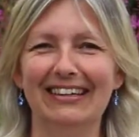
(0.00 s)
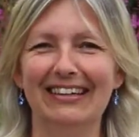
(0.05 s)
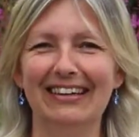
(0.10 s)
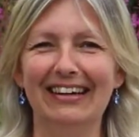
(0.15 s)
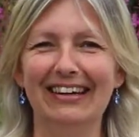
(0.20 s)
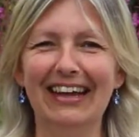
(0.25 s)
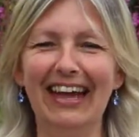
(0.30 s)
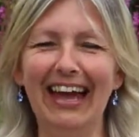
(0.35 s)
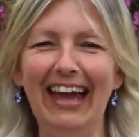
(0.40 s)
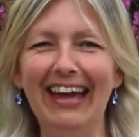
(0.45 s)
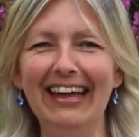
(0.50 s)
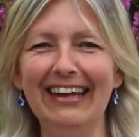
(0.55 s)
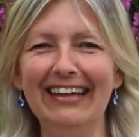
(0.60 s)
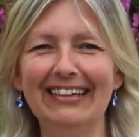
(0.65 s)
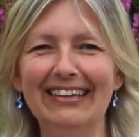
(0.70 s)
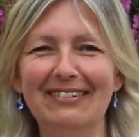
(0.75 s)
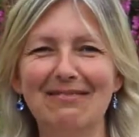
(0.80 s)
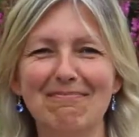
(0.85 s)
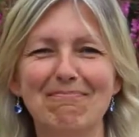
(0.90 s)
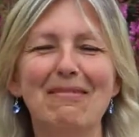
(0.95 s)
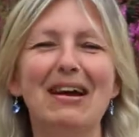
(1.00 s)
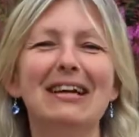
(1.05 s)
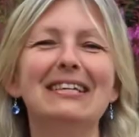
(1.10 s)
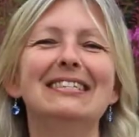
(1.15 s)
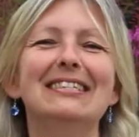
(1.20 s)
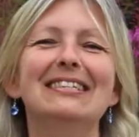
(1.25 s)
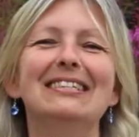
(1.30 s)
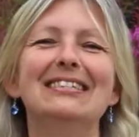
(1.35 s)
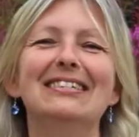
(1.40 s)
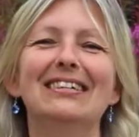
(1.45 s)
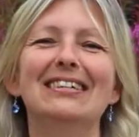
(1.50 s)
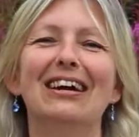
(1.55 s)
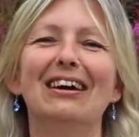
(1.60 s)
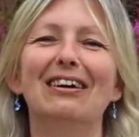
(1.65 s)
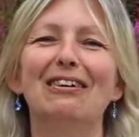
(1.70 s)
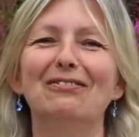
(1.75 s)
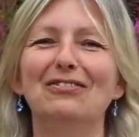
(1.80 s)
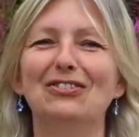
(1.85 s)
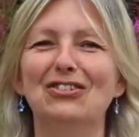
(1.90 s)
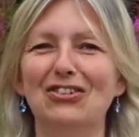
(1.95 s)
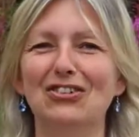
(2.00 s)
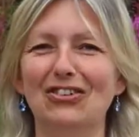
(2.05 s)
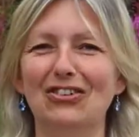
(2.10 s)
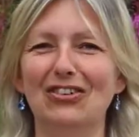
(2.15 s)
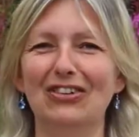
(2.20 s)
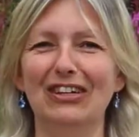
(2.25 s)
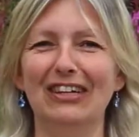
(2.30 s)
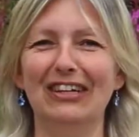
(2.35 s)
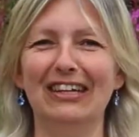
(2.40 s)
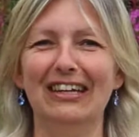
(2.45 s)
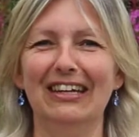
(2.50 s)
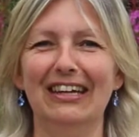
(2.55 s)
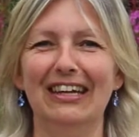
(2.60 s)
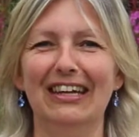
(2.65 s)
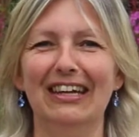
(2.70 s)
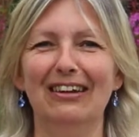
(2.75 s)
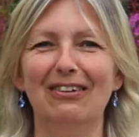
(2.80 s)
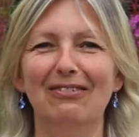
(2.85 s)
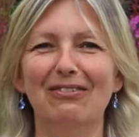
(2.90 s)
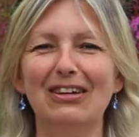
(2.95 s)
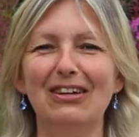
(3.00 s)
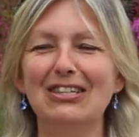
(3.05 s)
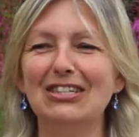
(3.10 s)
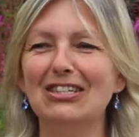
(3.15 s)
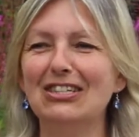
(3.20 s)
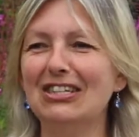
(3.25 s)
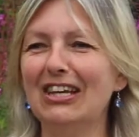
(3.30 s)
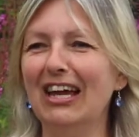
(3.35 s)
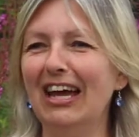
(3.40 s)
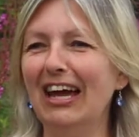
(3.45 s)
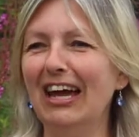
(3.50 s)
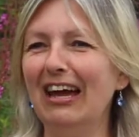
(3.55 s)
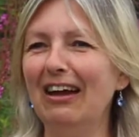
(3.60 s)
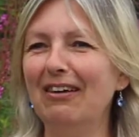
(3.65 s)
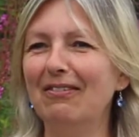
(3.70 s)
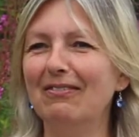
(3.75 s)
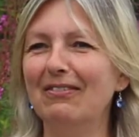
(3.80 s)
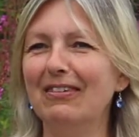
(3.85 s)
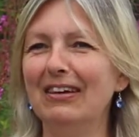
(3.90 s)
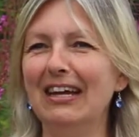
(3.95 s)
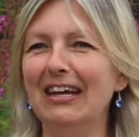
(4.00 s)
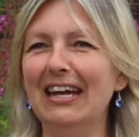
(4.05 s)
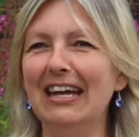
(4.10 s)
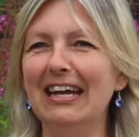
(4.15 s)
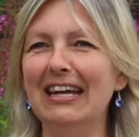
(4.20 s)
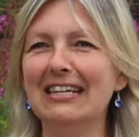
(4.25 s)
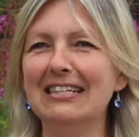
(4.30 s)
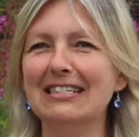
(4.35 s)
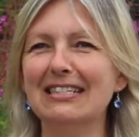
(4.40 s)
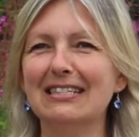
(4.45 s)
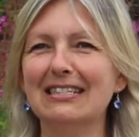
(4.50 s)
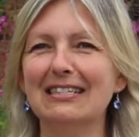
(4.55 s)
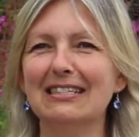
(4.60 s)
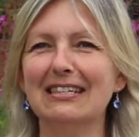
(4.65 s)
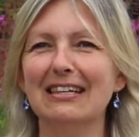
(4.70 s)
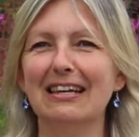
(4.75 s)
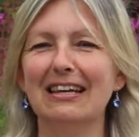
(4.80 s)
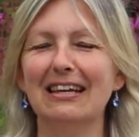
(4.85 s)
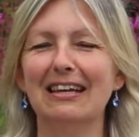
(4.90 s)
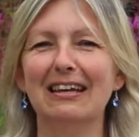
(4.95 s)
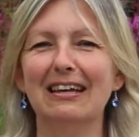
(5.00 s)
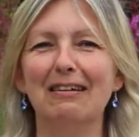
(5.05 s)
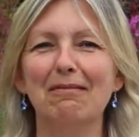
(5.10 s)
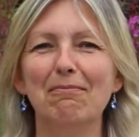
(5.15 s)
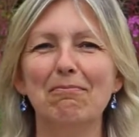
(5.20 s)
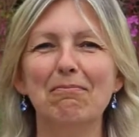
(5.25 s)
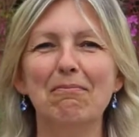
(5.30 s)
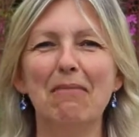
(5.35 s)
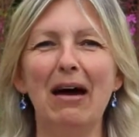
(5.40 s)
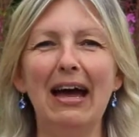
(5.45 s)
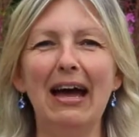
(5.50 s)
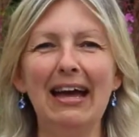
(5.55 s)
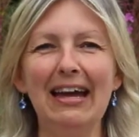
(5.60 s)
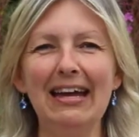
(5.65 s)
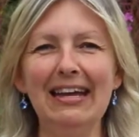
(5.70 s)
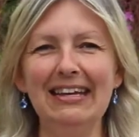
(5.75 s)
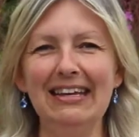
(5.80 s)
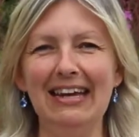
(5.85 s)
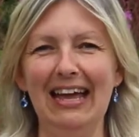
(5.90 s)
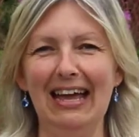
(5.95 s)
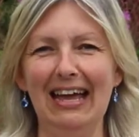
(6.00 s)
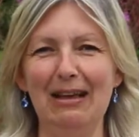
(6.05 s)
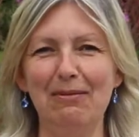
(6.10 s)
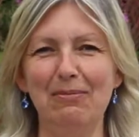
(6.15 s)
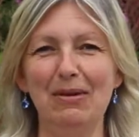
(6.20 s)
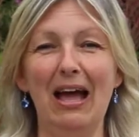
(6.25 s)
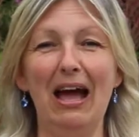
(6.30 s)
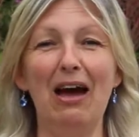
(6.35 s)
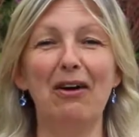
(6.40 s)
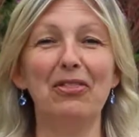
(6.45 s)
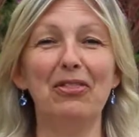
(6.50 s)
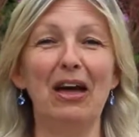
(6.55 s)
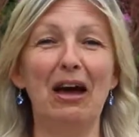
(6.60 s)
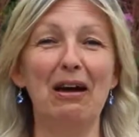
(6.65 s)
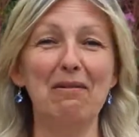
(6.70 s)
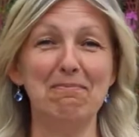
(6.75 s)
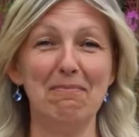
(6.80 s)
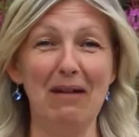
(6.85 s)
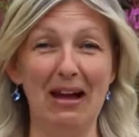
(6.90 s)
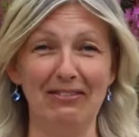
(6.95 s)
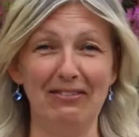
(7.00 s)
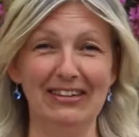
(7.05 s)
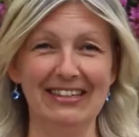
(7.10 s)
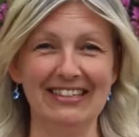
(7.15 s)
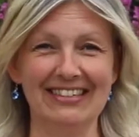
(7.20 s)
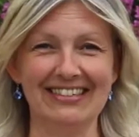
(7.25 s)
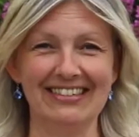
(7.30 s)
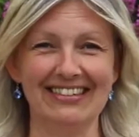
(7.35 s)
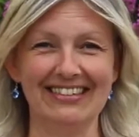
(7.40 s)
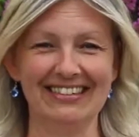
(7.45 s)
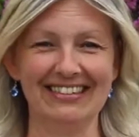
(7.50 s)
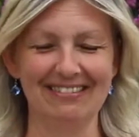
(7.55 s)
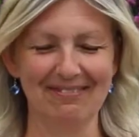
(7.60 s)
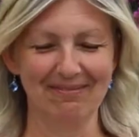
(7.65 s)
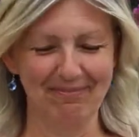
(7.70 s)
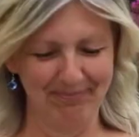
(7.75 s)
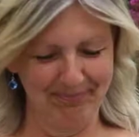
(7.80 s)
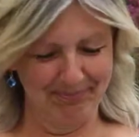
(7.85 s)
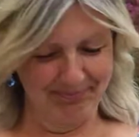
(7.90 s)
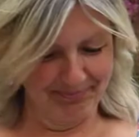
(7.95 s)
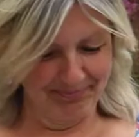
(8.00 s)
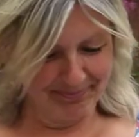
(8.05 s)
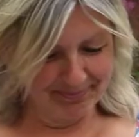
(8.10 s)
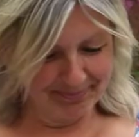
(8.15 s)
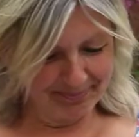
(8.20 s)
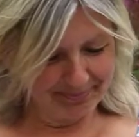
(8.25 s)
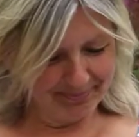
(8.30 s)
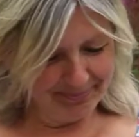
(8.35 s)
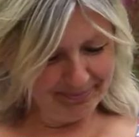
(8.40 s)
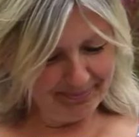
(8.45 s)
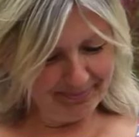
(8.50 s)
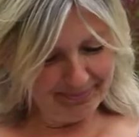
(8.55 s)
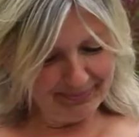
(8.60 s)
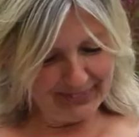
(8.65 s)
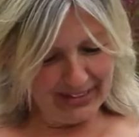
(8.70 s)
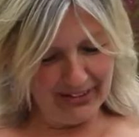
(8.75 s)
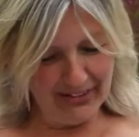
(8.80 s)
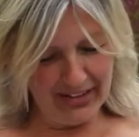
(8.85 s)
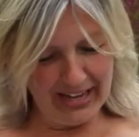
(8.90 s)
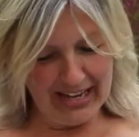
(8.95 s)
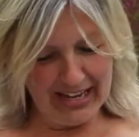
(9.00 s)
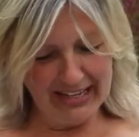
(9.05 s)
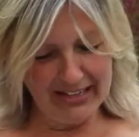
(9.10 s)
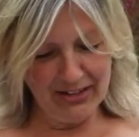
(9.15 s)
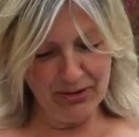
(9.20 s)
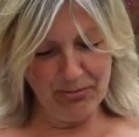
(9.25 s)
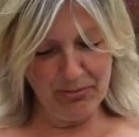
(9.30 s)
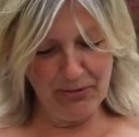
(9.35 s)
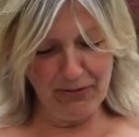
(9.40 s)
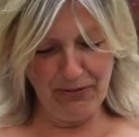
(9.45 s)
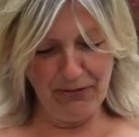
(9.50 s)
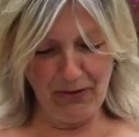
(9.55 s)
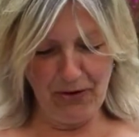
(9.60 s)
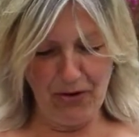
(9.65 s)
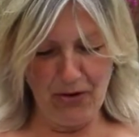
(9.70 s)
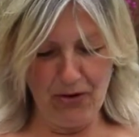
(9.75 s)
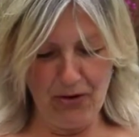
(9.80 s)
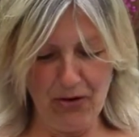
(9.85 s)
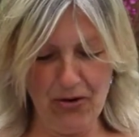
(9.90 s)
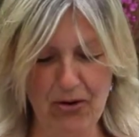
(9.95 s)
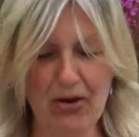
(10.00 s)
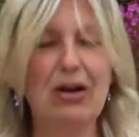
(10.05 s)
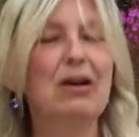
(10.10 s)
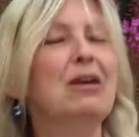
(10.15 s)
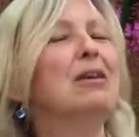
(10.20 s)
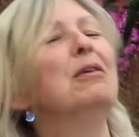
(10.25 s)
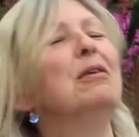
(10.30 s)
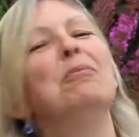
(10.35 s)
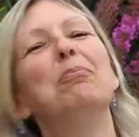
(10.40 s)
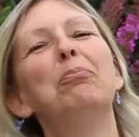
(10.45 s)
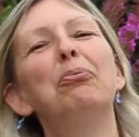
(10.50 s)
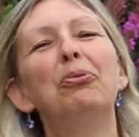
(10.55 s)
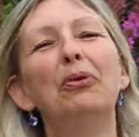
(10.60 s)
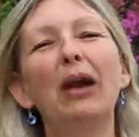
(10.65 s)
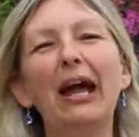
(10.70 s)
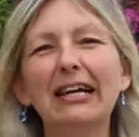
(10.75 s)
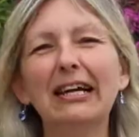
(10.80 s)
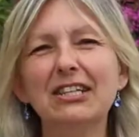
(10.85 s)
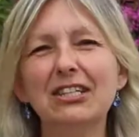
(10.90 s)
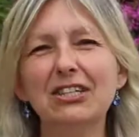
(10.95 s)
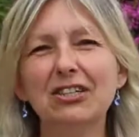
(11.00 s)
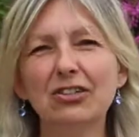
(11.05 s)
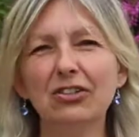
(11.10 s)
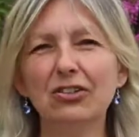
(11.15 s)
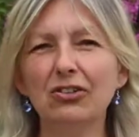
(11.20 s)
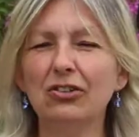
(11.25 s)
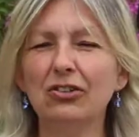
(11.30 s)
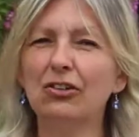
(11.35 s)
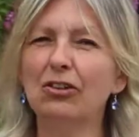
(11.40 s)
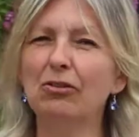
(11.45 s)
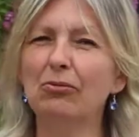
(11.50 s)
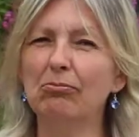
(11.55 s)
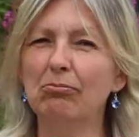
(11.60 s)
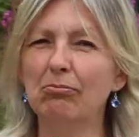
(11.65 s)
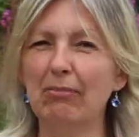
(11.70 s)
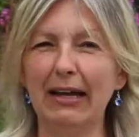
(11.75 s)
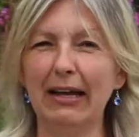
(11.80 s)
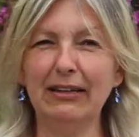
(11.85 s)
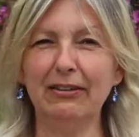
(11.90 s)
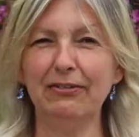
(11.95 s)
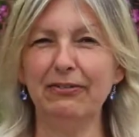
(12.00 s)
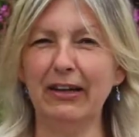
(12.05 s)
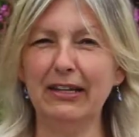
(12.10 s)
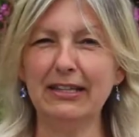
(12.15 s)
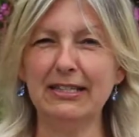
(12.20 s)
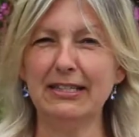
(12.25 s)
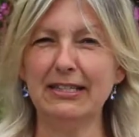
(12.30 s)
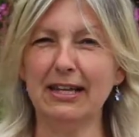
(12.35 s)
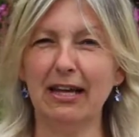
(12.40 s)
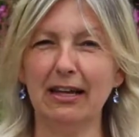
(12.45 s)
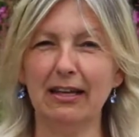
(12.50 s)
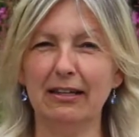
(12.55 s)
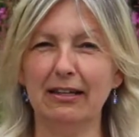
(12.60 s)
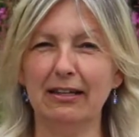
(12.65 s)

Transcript: Okay, messenger of joy, which is my name now that I'm married. Okay, number 4, practical manifester.